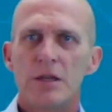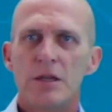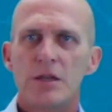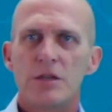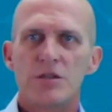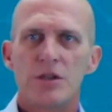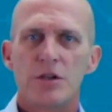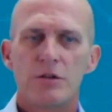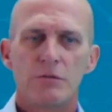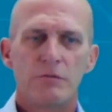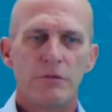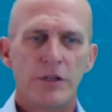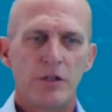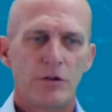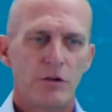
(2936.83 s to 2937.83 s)
So
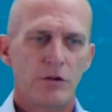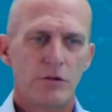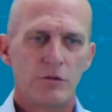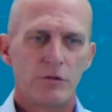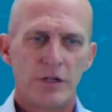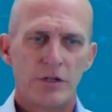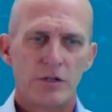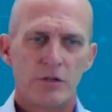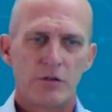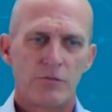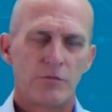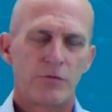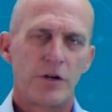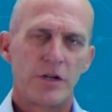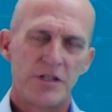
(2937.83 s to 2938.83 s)
when you go and,
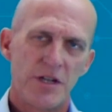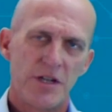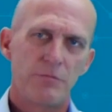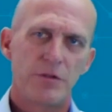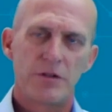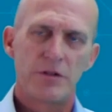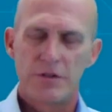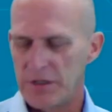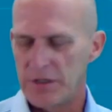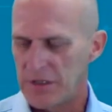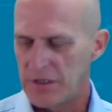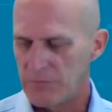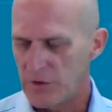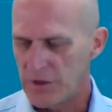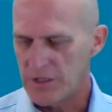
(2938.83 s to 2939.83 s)
for example,
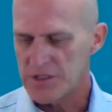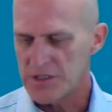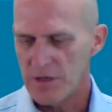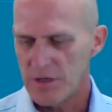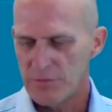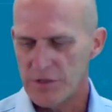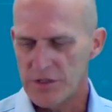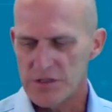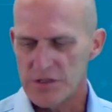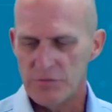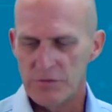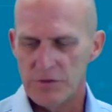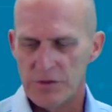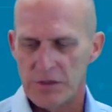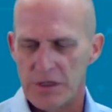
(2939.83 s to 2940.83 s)
one example is
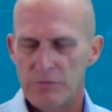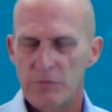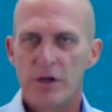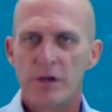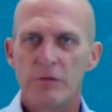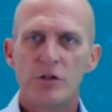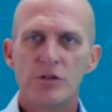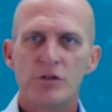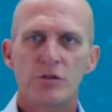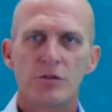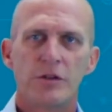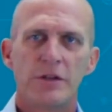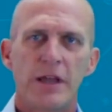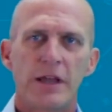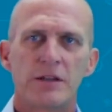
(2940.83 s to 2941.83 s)
I want to
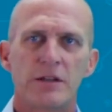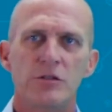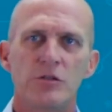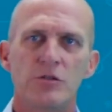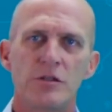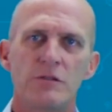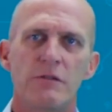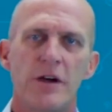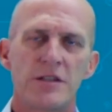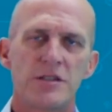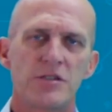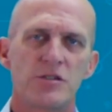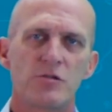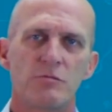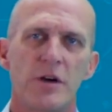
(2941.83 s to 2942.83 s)
connect a new device
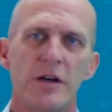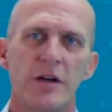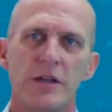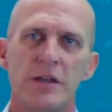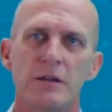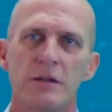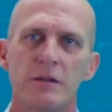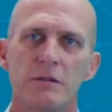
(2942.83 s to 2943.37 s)
to my